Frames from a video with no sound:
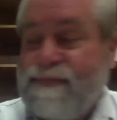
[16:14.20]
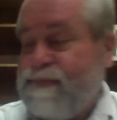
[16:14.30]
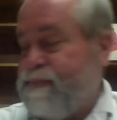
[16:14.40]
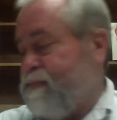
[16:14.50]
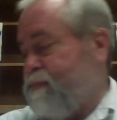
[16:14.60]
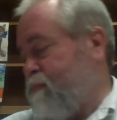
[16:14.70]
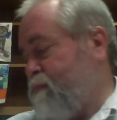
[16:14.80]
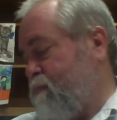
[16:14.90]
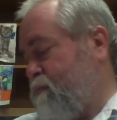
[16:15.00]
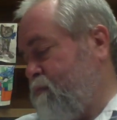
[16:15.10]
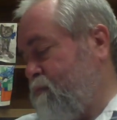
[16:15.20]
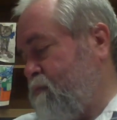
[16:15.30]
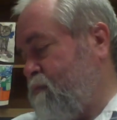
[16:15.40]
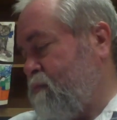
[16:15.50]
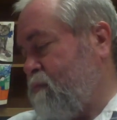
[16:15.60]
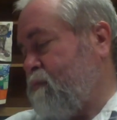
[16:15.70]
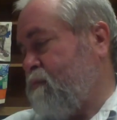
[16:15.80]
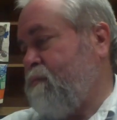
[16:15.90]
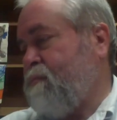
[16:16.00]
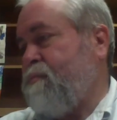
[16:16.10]

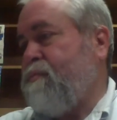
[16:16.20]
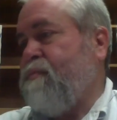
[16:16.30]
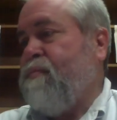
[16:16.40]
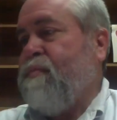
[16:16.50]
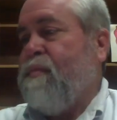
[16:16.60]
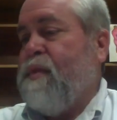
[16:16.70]
No one is speaking in this clip.